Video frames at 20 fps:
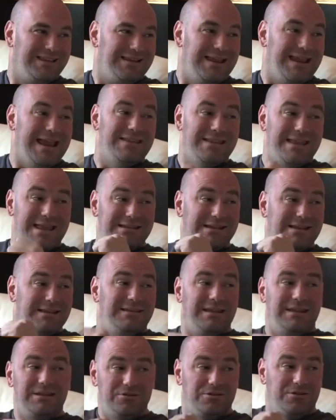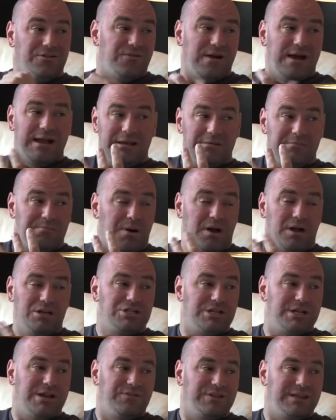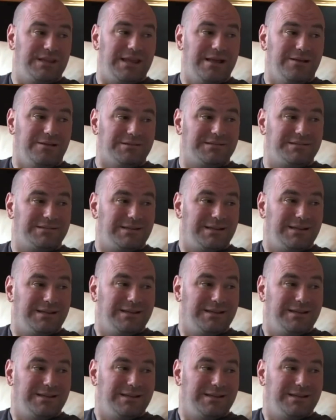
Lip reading: And then continued to fight and punch and everything else.